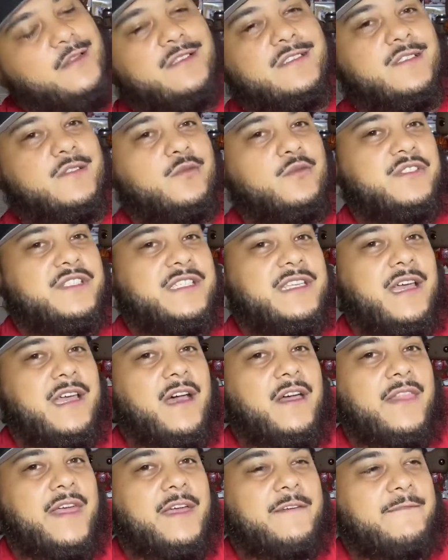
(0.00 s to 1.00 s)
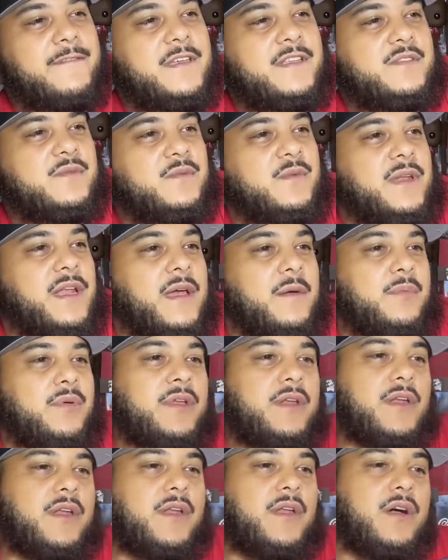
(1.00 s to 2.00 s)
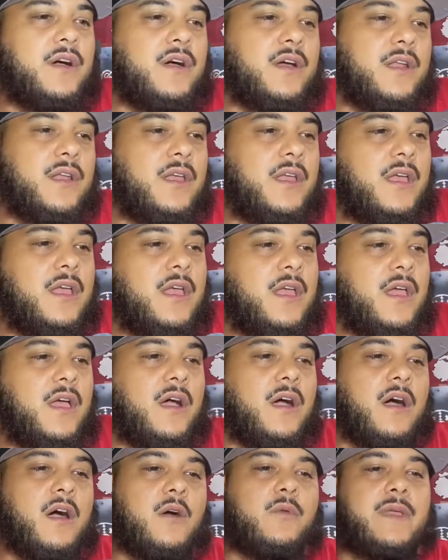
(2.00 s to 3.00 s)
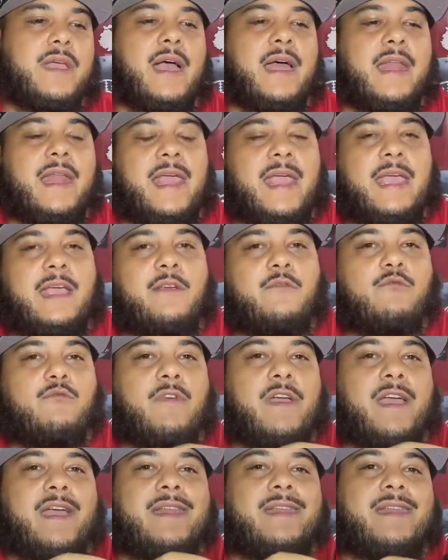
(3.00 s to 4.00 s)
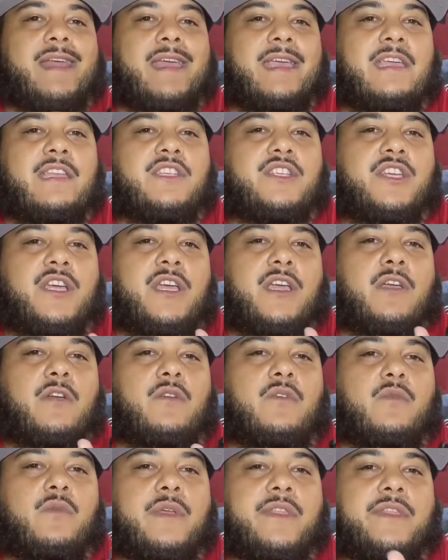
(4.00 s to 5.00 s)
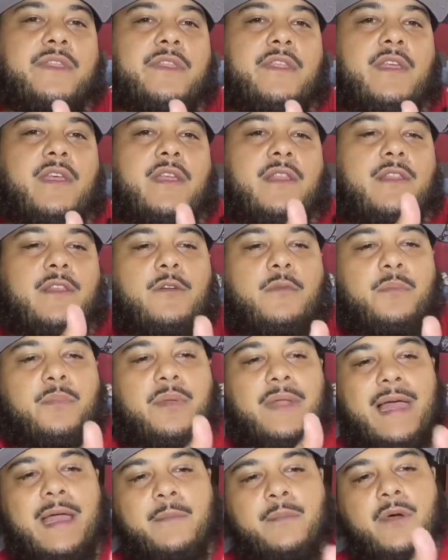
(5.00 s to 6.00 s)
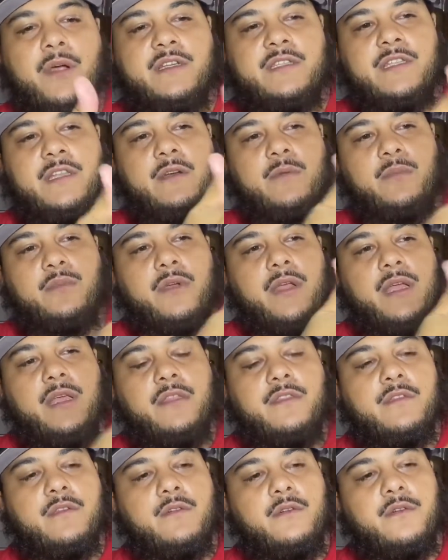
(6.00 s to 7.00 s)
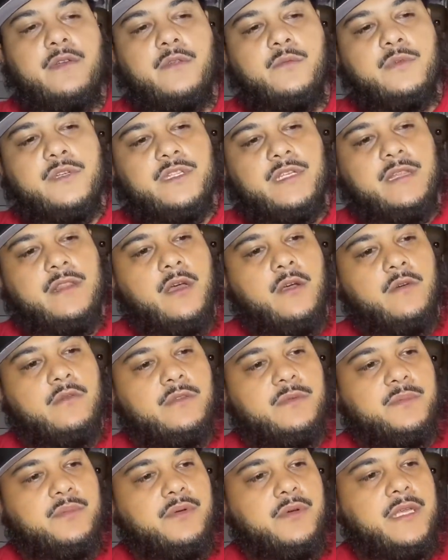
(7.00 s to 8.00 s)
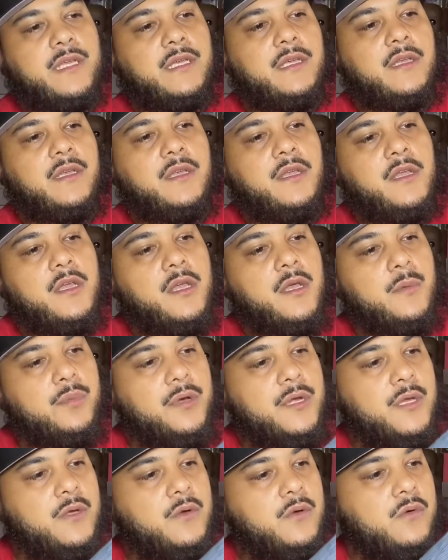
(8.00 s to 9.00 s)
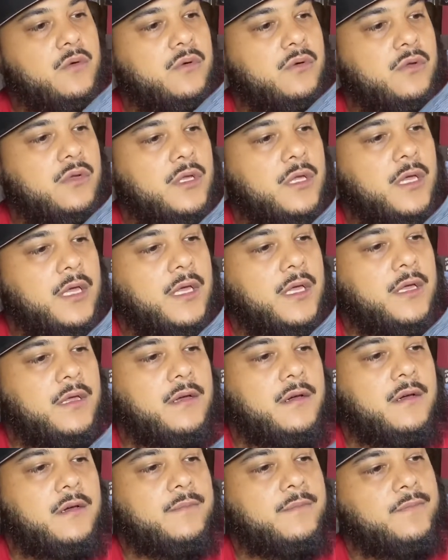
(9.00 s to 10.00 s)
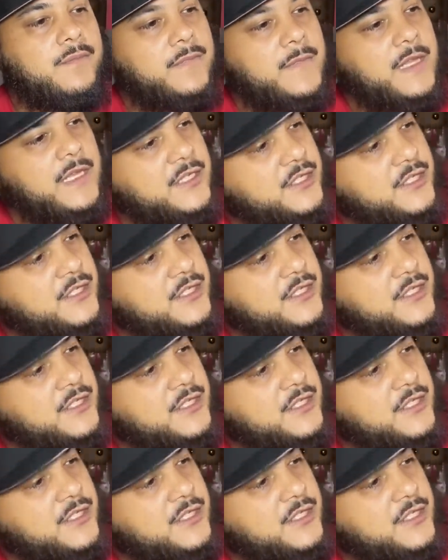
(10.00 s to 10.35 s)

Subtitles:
we'll see how that fits when I put it on. We got a red Nike check with little black parts that are breaking through it, which I thought was pretty cool. Not